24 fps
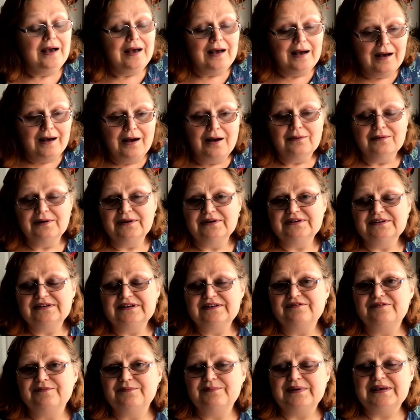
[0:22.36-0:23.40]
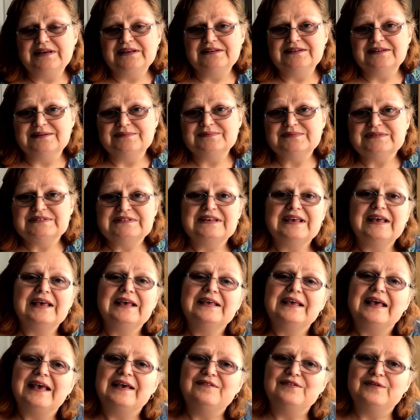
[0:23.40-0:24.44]
a whole lot of different mediums
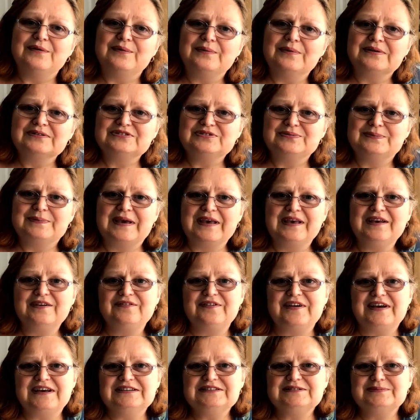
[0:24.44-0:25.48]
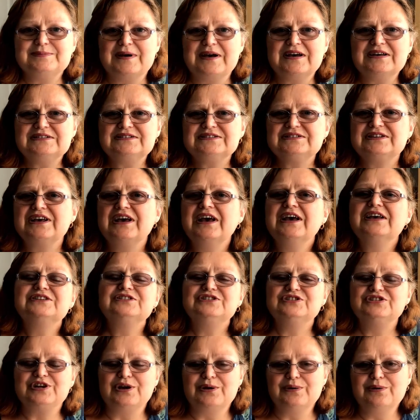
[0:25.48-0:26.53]
if you want to make a face mask
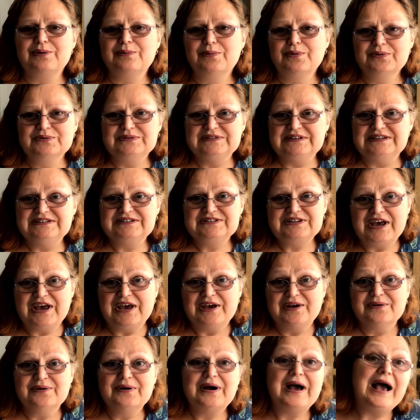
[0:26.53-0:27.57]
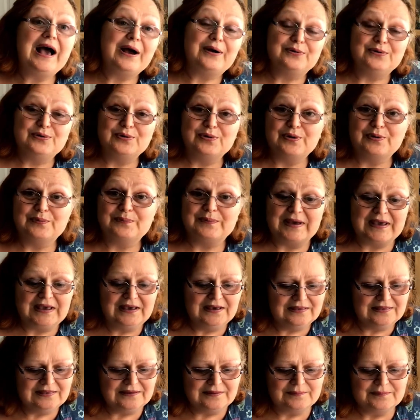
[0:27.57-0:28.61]
to show you in more detail how you can
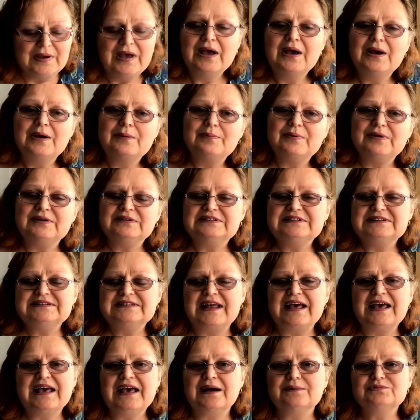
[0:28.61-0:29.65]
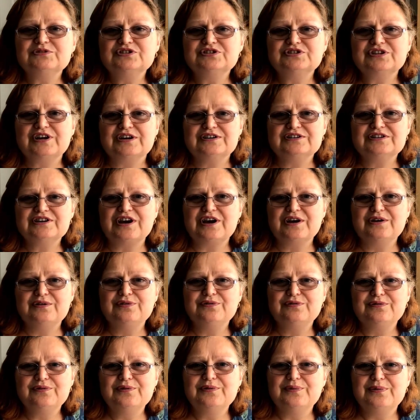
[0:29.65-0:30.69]
make them. But today I'm just going to go
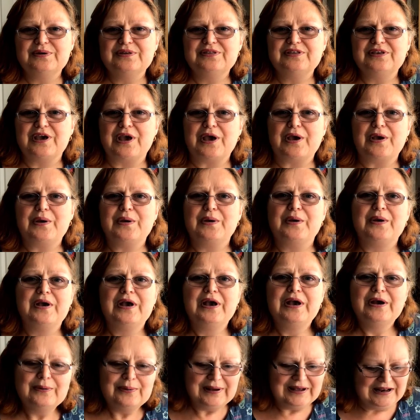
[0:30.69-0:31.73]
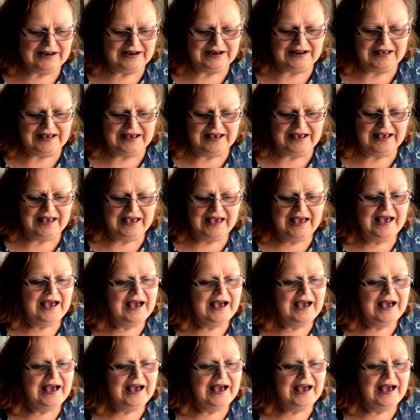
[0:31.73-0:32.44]
through with you quickly